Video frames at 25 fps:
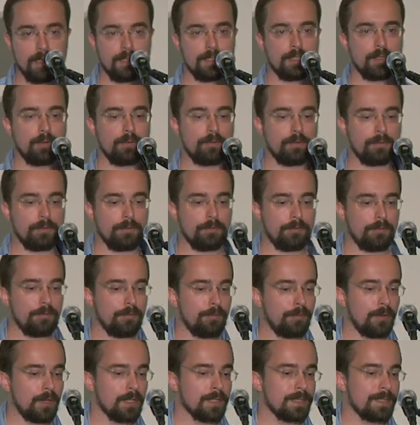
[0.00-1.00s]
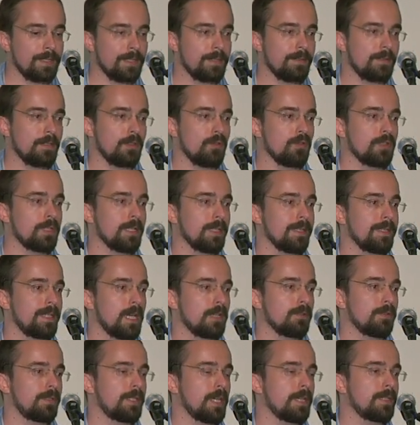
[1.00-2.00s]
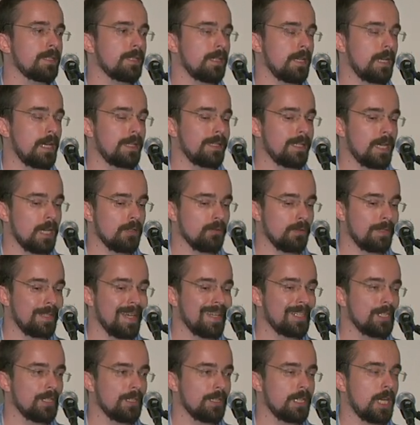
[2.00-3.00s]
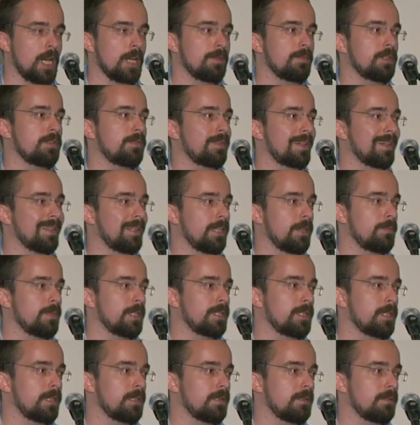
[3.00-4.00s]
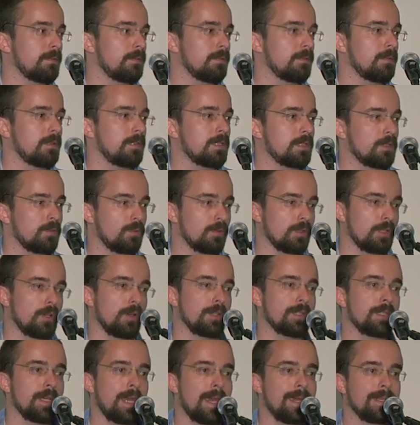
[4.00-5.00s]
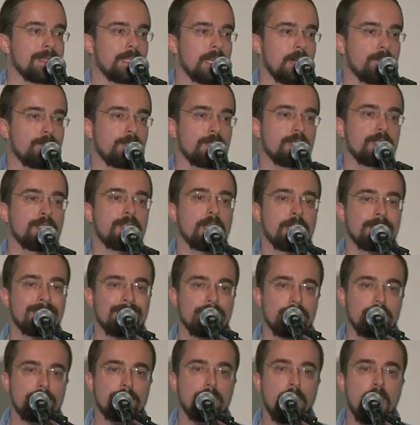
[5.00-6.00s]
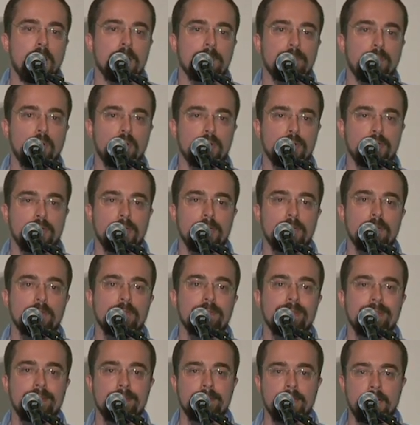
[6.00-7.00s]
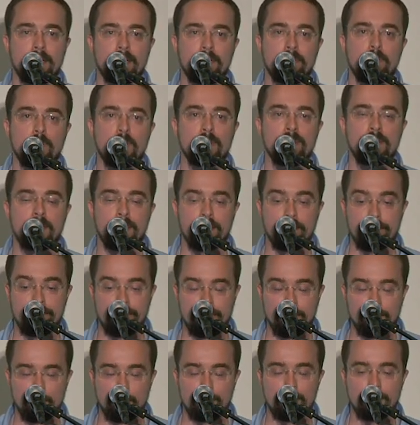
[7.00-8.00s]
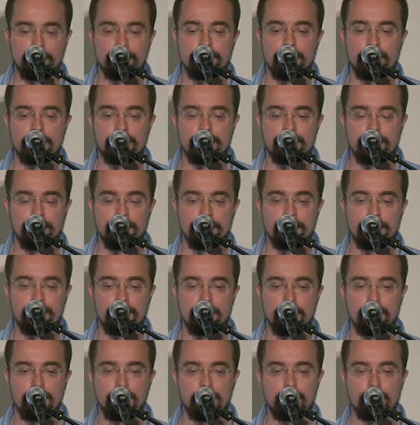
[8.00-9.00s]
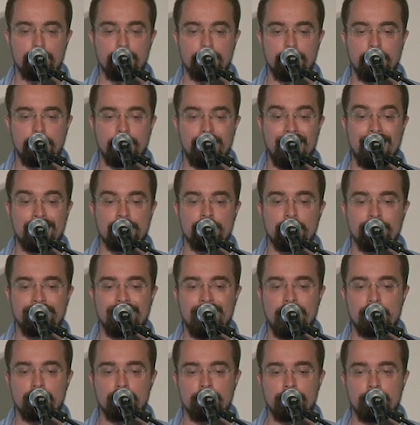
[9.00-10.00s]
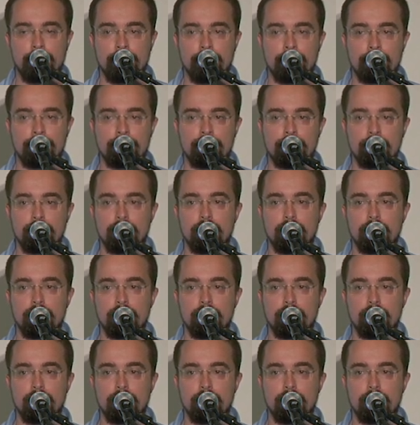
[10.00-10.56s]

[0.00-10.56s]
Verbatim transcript: So first, usually the, annotate, uh, the annotation time is very limited. So we're going to end up with just a small portion of the entire available dataset uh, actually annotated.